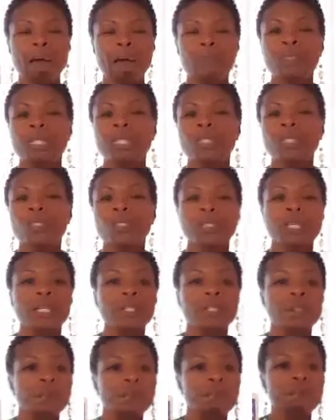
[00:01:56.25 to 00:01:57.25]
happening so
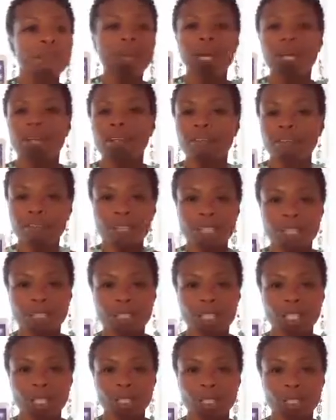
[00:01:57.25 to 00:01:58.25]
that you're
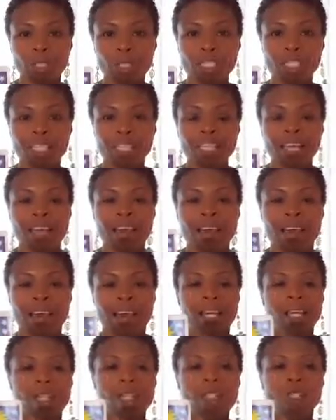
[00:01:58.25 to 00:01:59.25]
manifesting good.
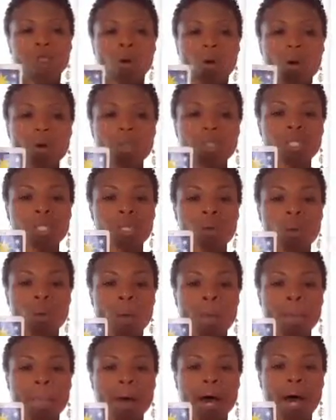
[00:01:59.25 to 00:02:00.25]
And it's
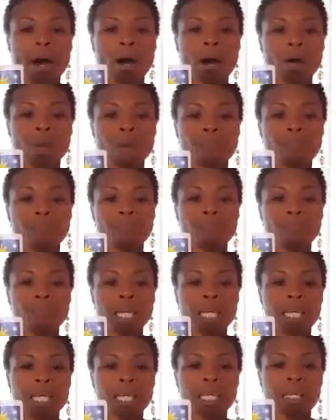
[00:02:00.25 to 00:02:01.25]
also about, for
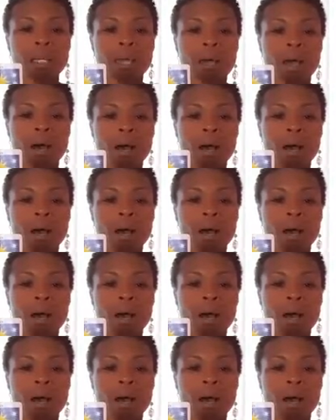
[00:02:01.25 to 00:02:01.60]
me,